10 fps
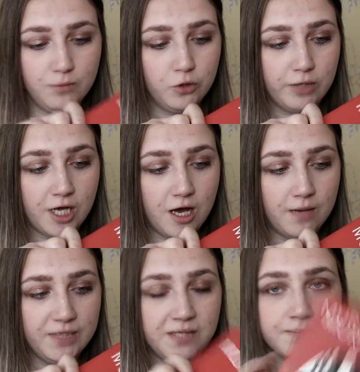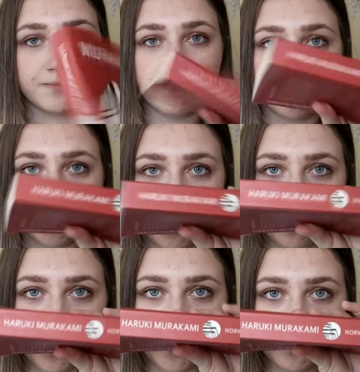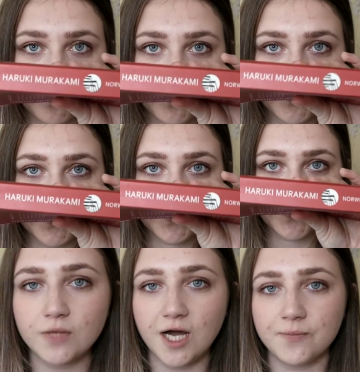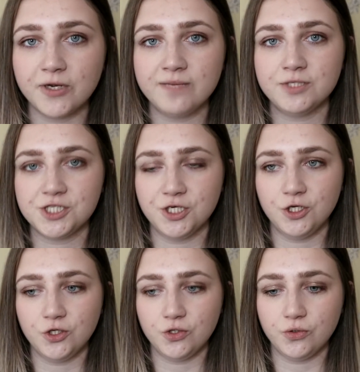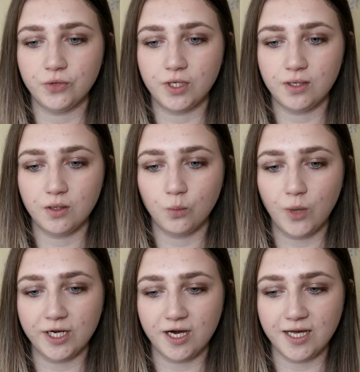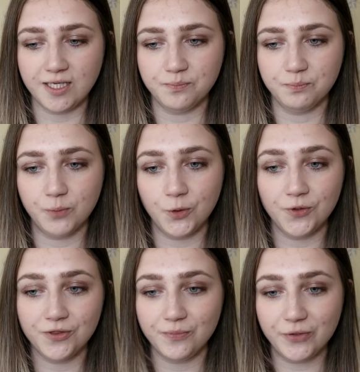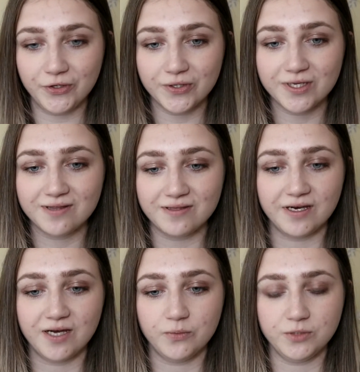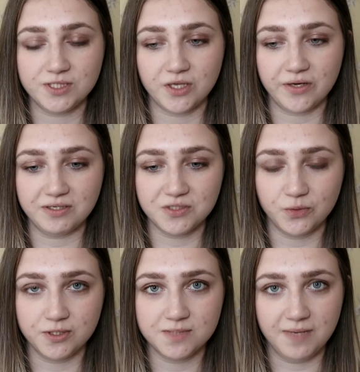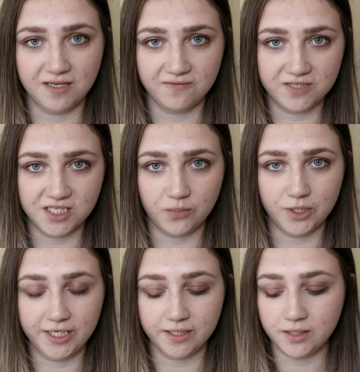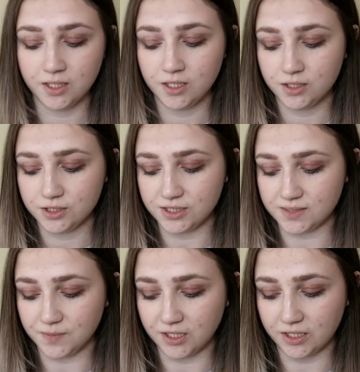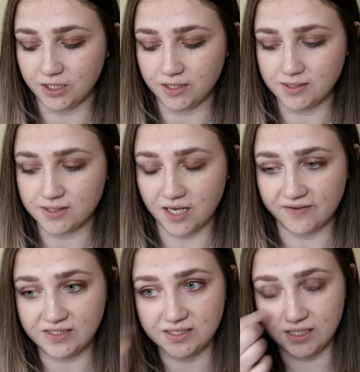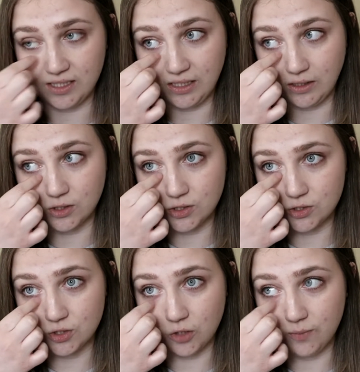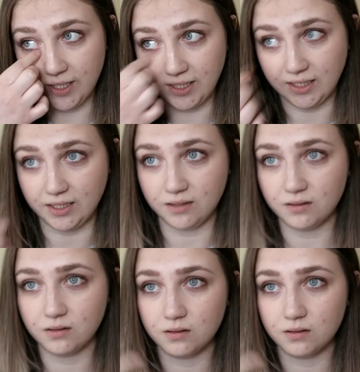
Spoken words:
Murakami, full name there. I pretty much knew when I bought the book that I was going to want to make a video on it, just because I see so many